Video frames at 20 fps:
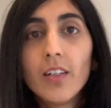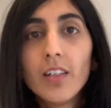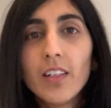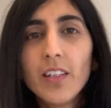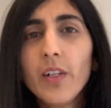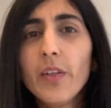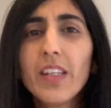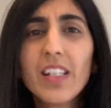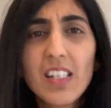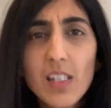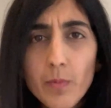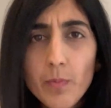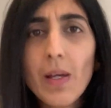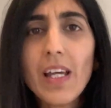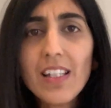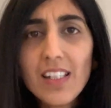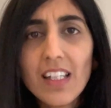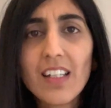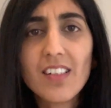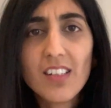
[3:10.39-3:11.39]
this is
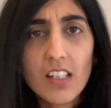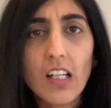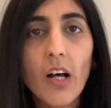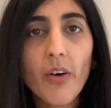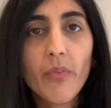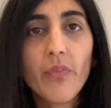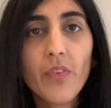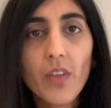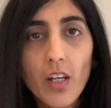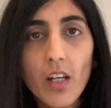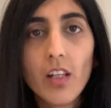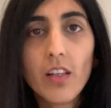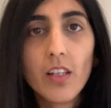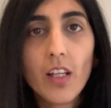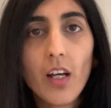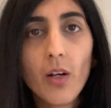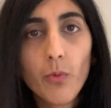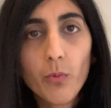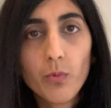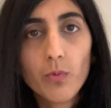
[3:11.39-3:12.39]
basic stuff
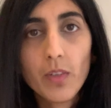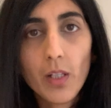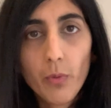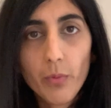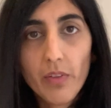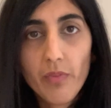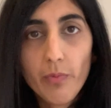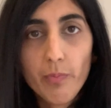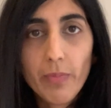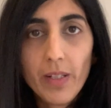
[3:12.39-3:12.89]
that we've